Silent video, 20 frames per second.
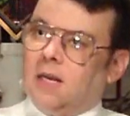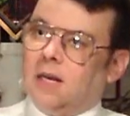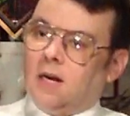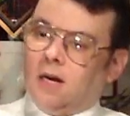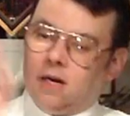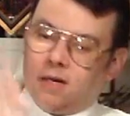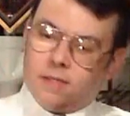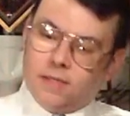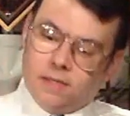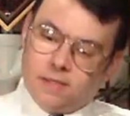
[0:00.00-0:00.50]

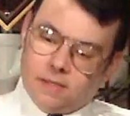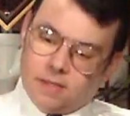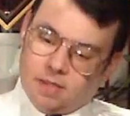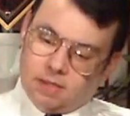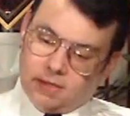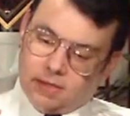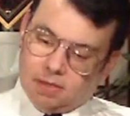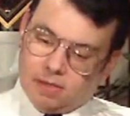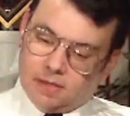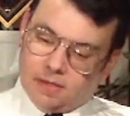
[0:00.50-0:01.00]
On the
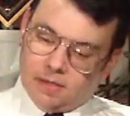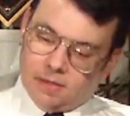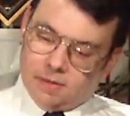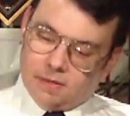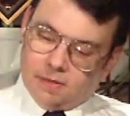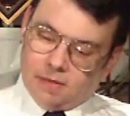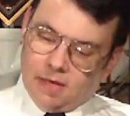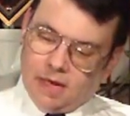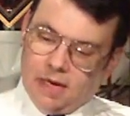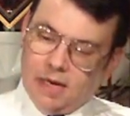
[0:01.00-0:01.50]

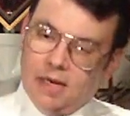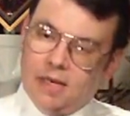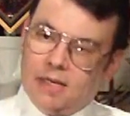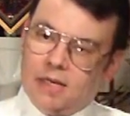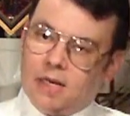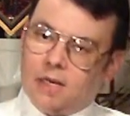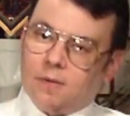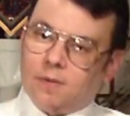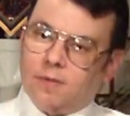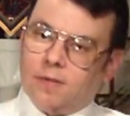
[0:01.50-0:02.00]

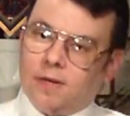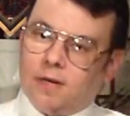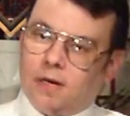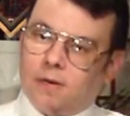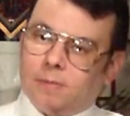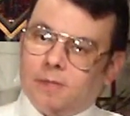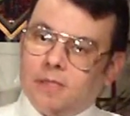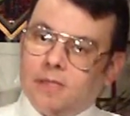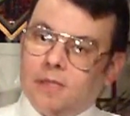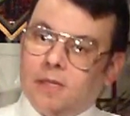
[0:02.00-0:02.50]
handheld
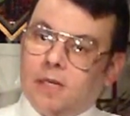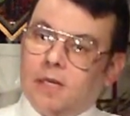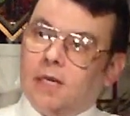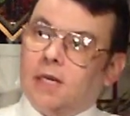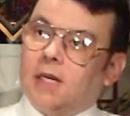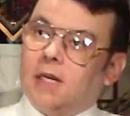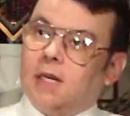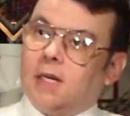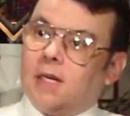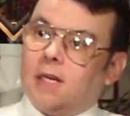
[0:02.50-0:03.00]
theremin,
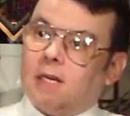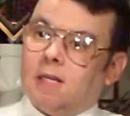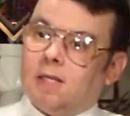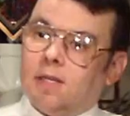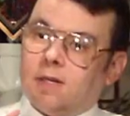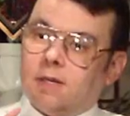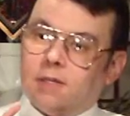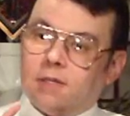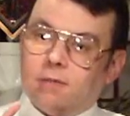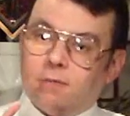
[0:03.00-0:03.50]

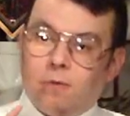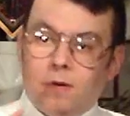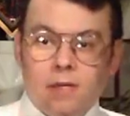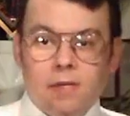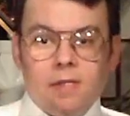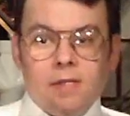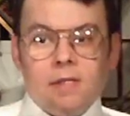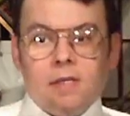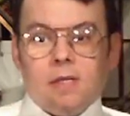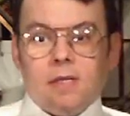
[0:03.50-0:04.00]
there is
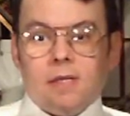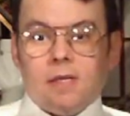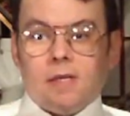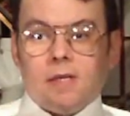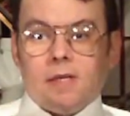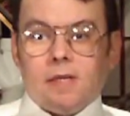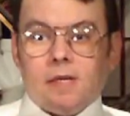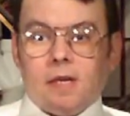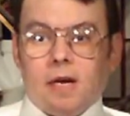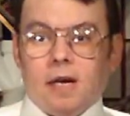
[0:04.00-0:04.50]
one
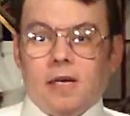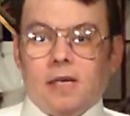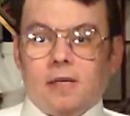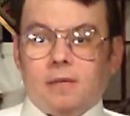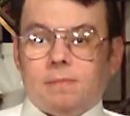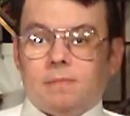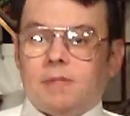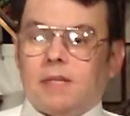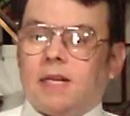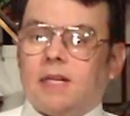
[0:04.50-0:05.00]

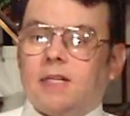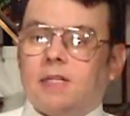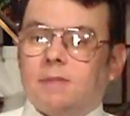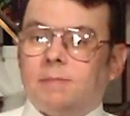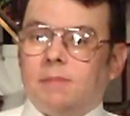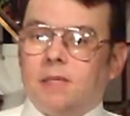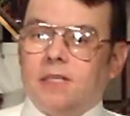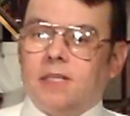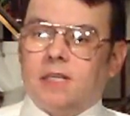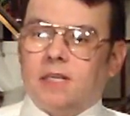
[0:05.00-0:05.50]
item that is
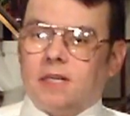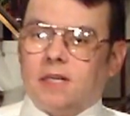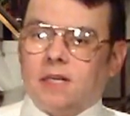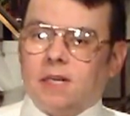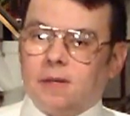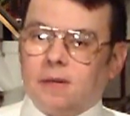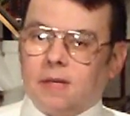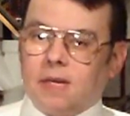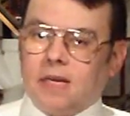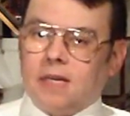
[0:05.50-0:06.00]
missing,
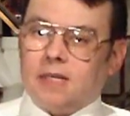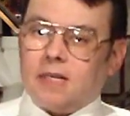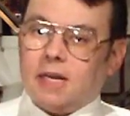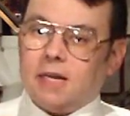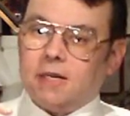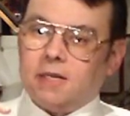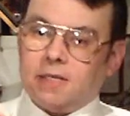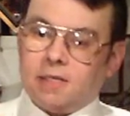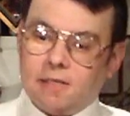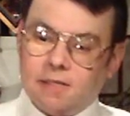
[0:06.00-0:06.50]
and that
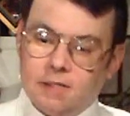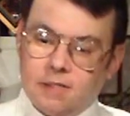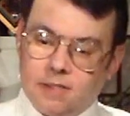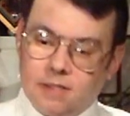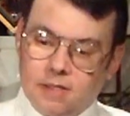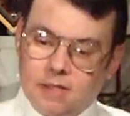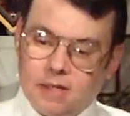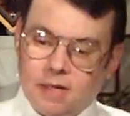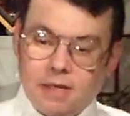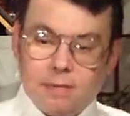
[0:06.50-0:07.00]
is
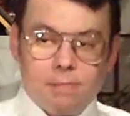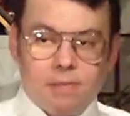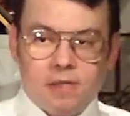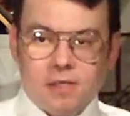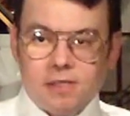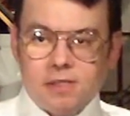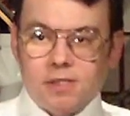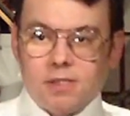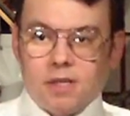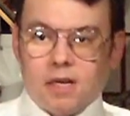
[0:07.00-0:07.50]
a
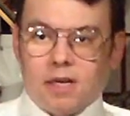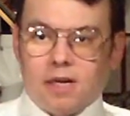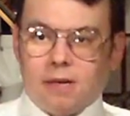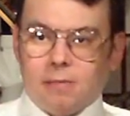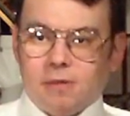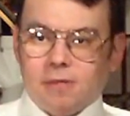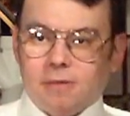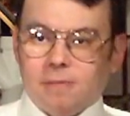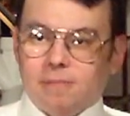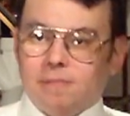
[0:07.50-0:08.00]
pitch
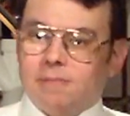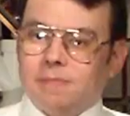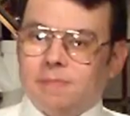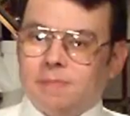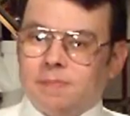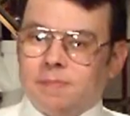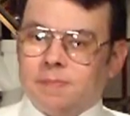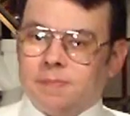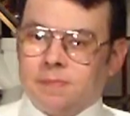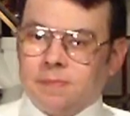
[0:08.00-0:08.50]
knob.
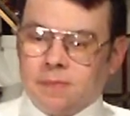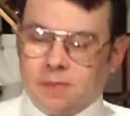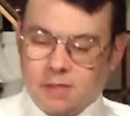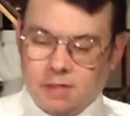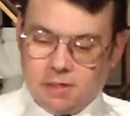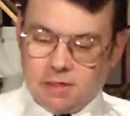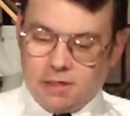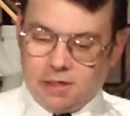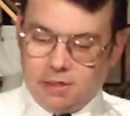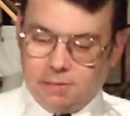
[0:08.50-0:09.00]

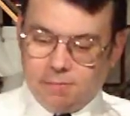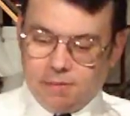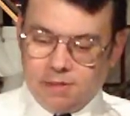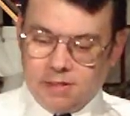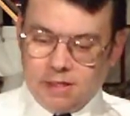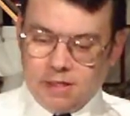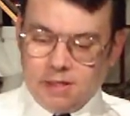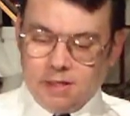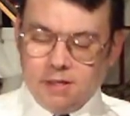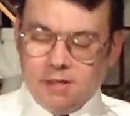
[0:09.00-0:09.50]
This
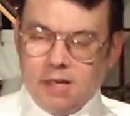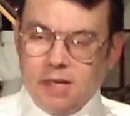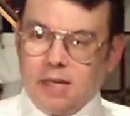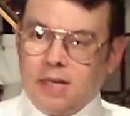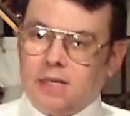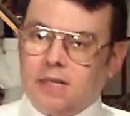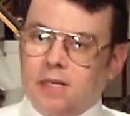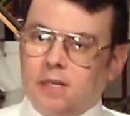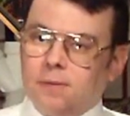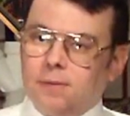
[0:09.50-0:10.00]
particular
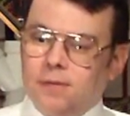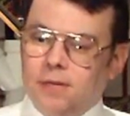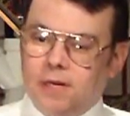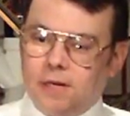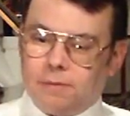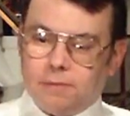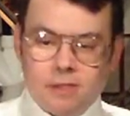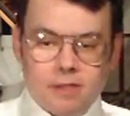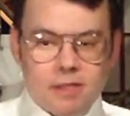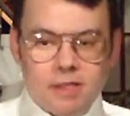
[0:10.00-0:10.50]
handheld
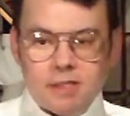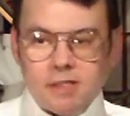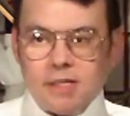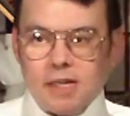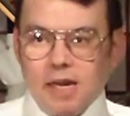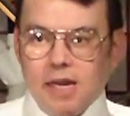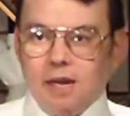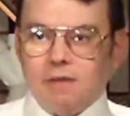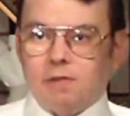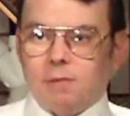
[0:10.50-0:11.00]
theremin doesn't
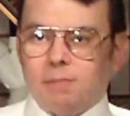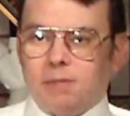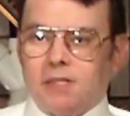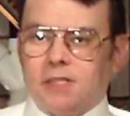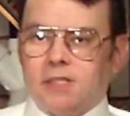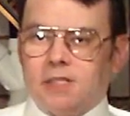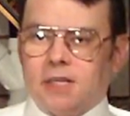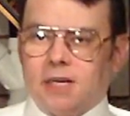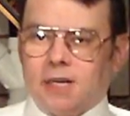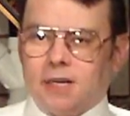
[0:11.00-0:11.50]
have a
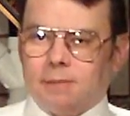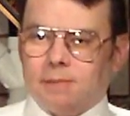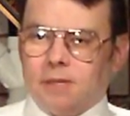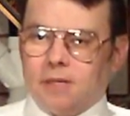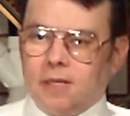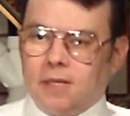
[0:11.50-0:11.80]
pitch knob.